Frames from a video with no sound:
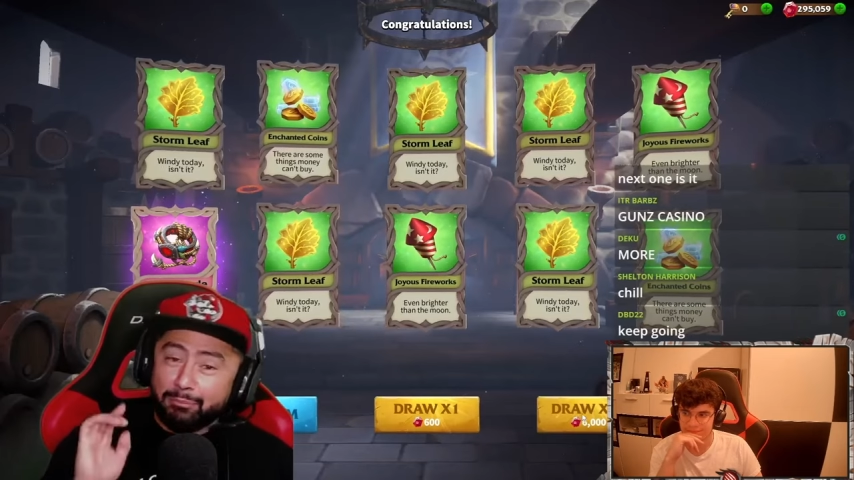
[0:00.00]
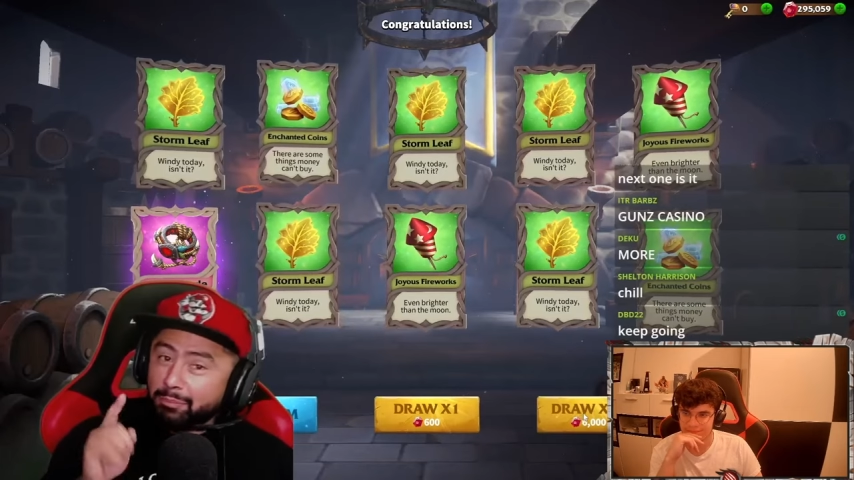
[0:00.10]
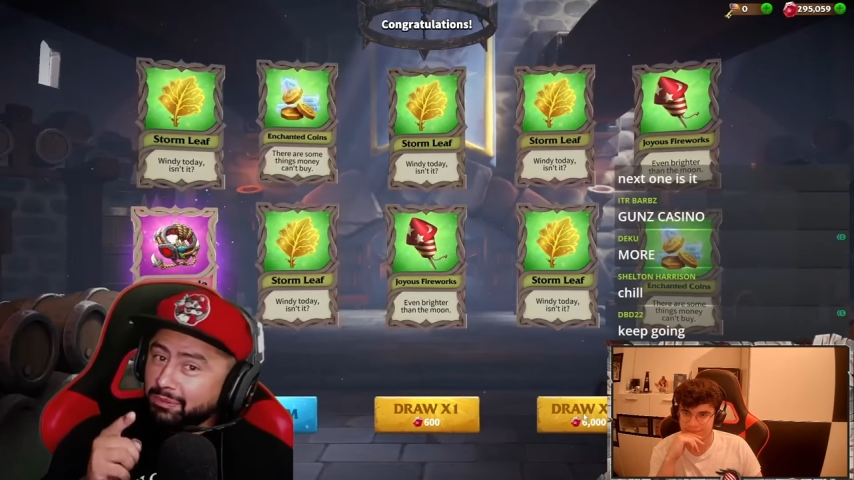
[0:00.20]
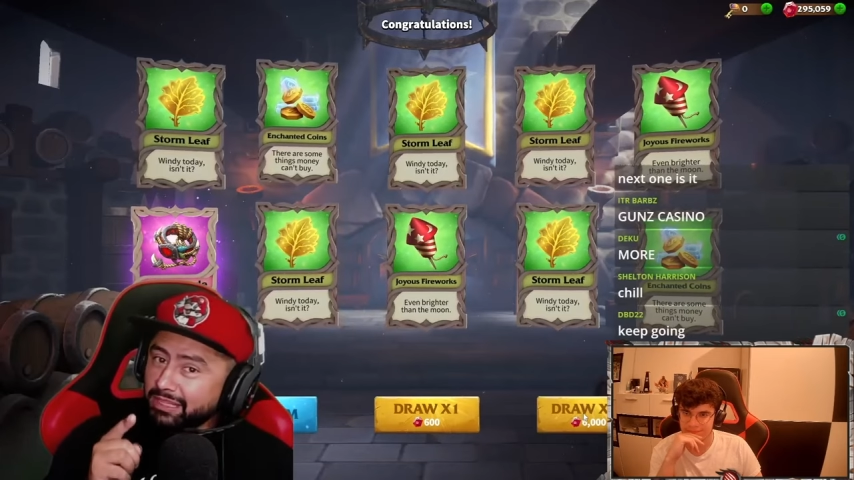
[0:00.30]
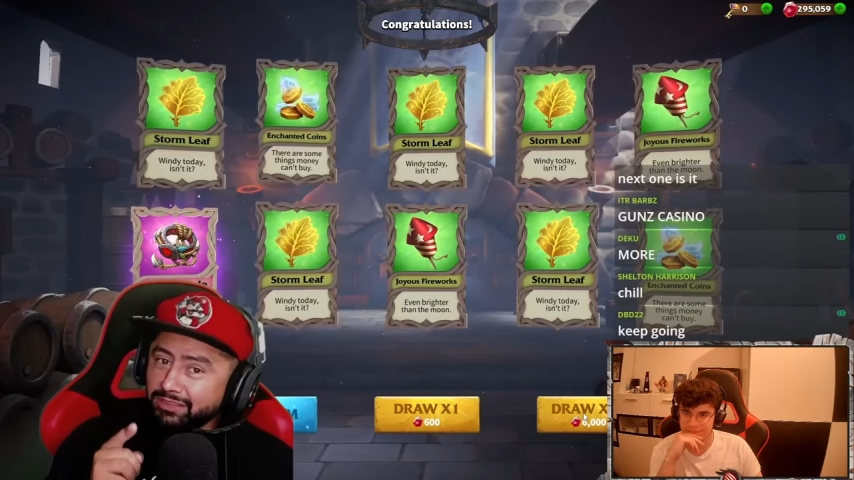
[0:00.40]
I'm
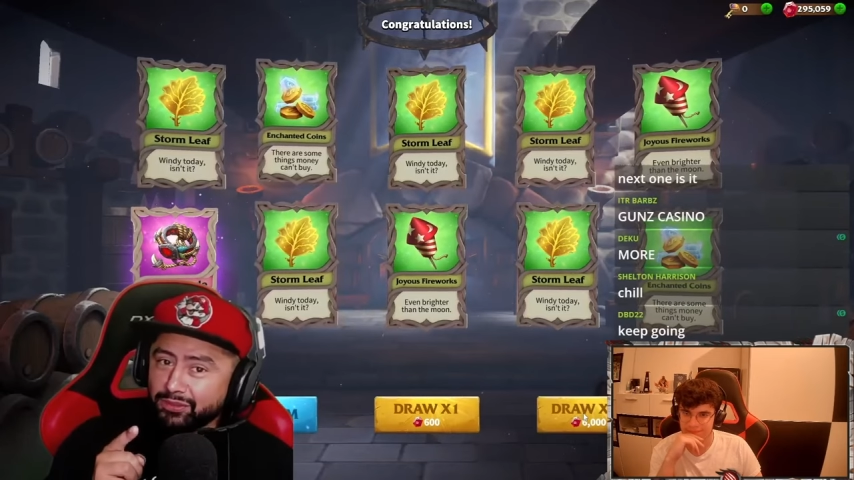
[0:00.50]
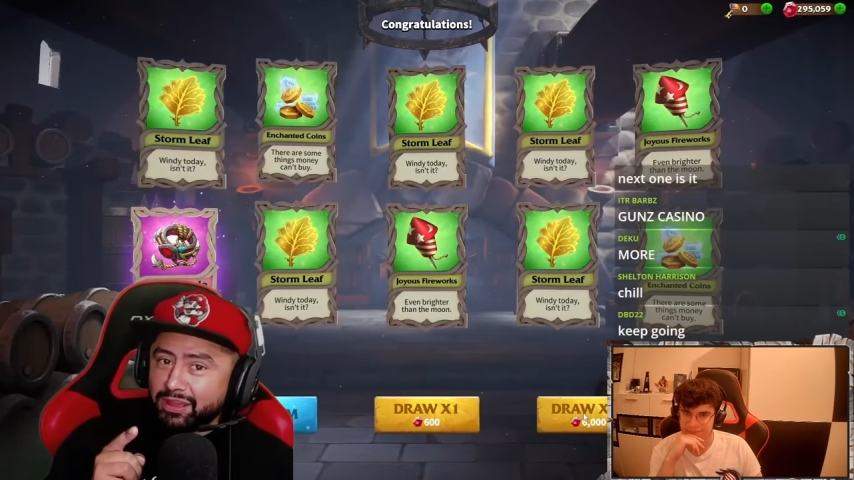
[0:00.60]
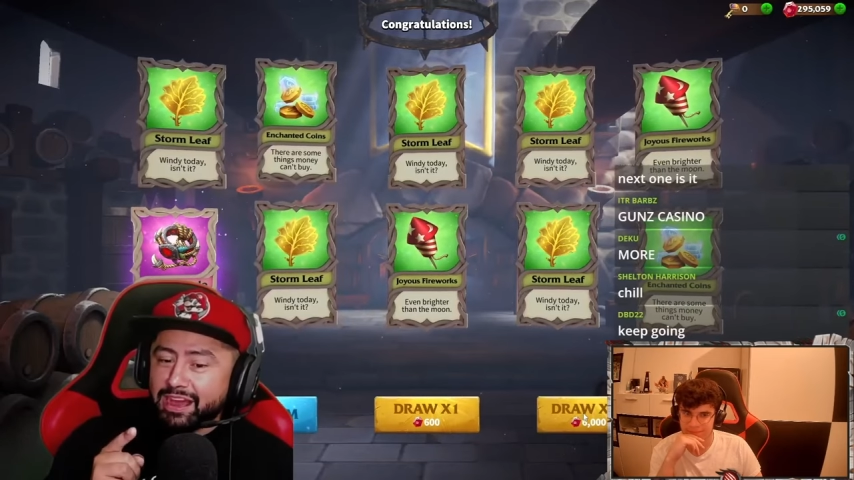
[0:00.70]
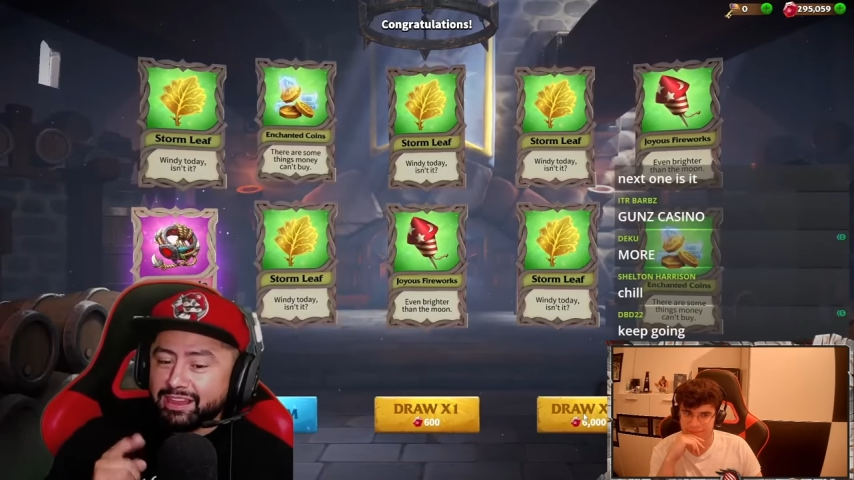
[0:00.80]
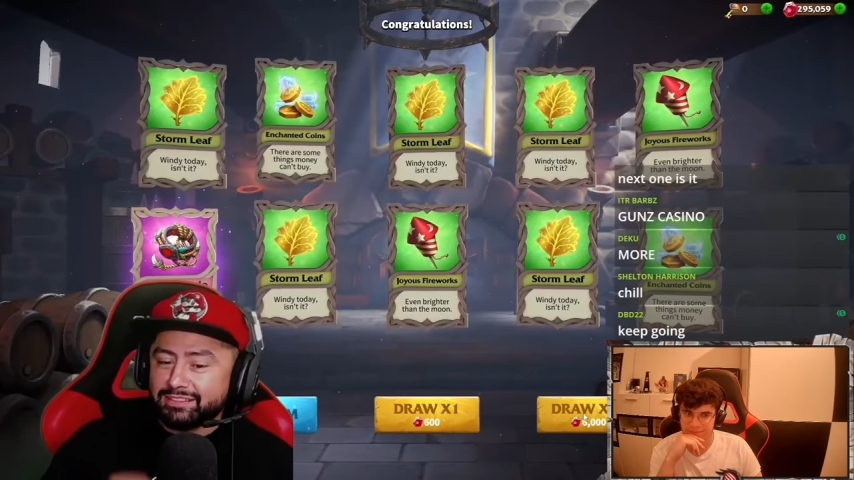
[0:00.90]
gonna believe
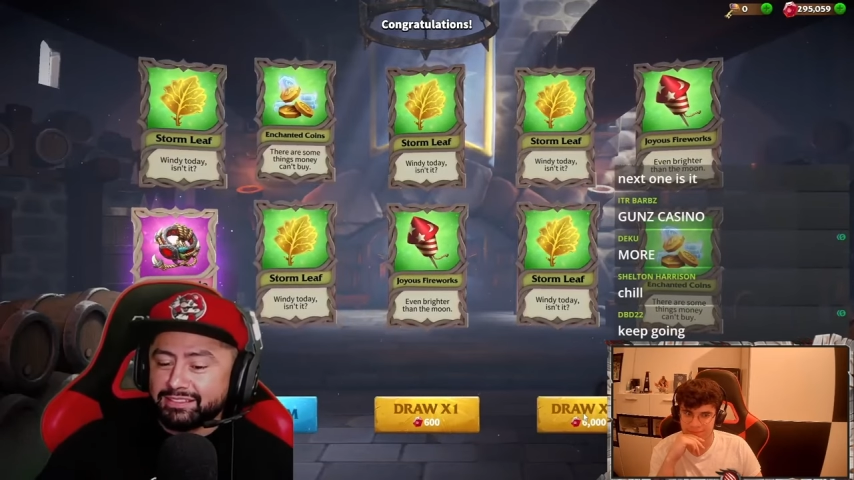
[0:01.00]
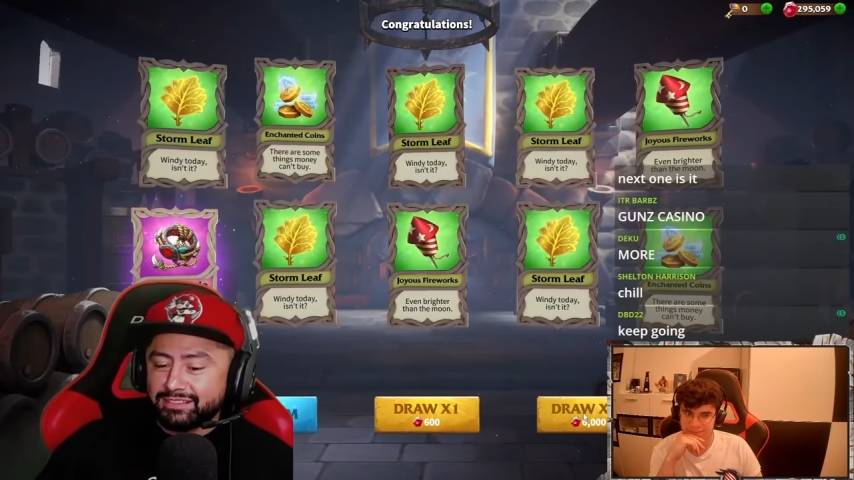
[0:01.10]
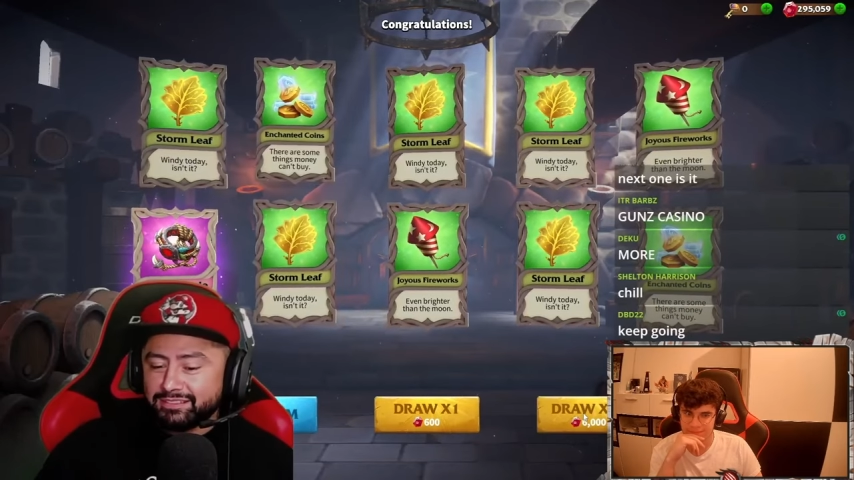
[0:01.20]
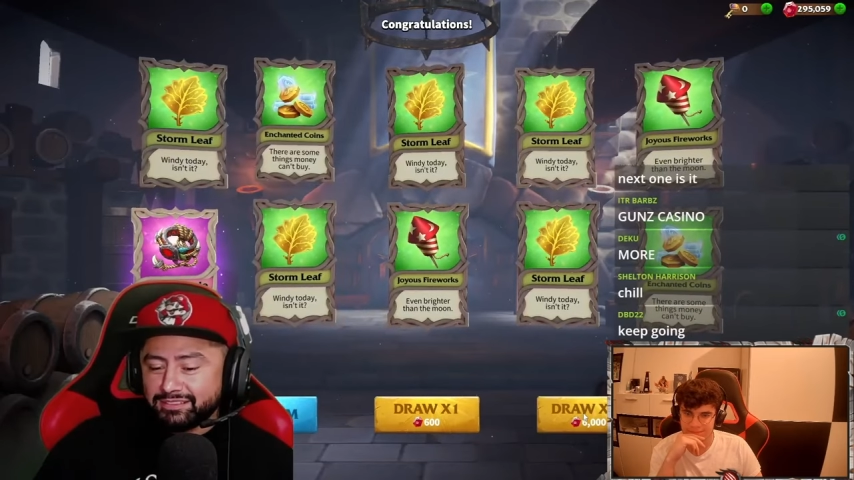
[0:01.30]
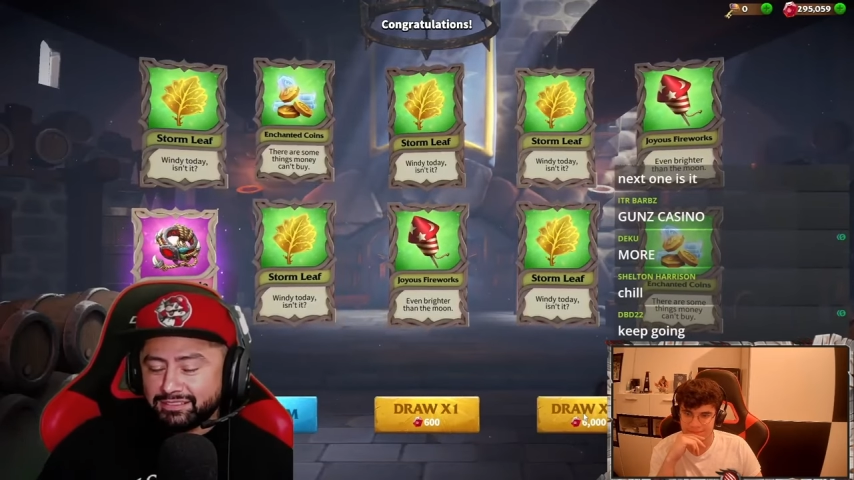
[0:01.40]
you
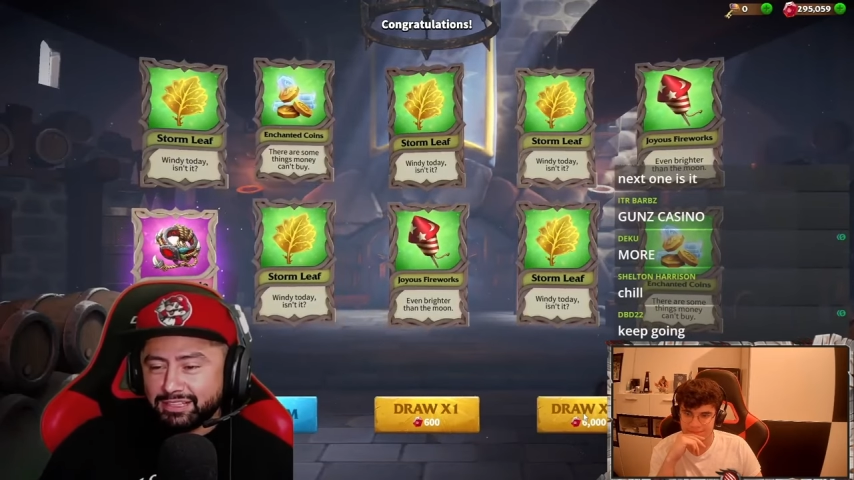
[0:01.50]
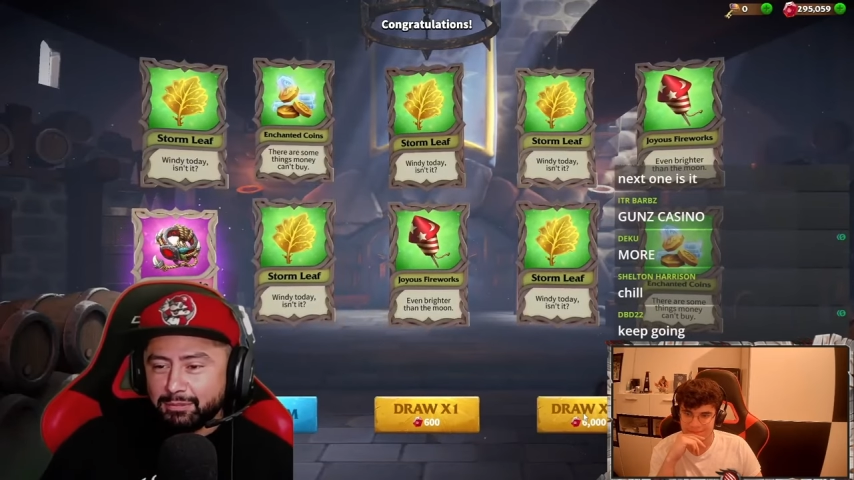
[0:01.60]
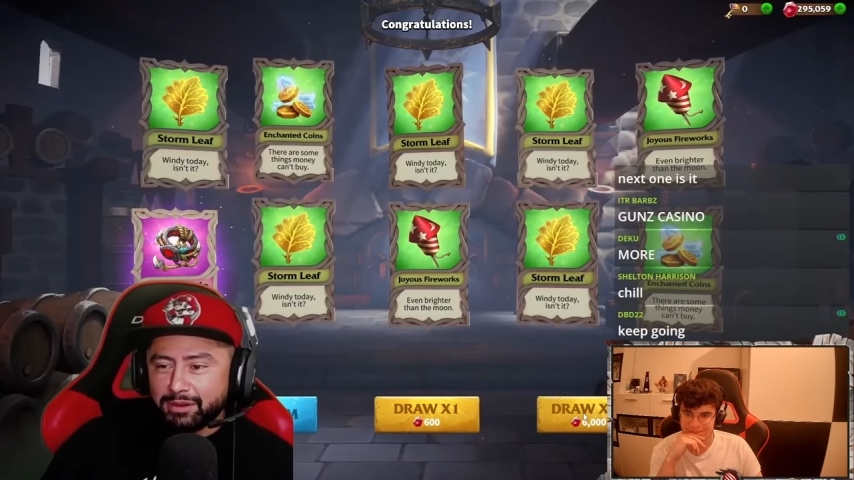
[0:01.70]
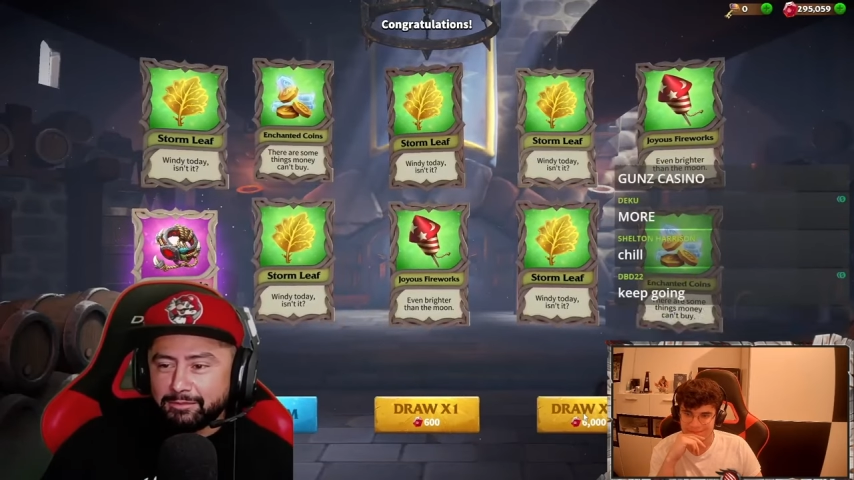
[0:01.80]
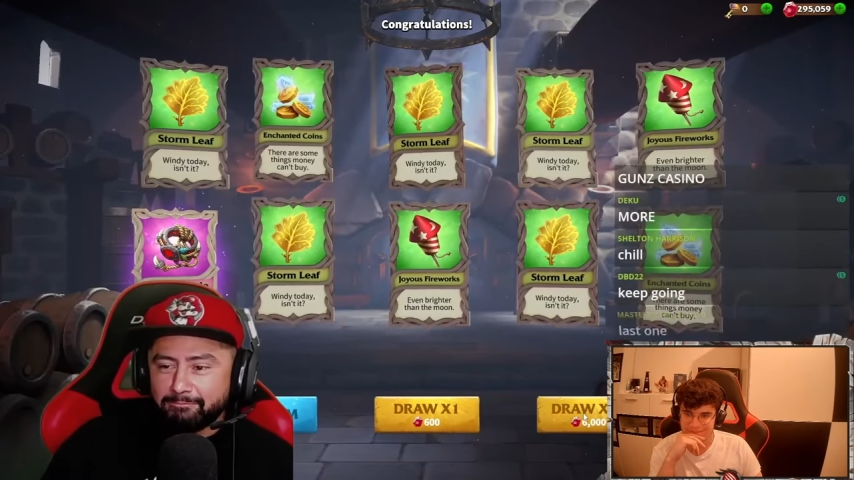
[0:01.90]
guys. Come on.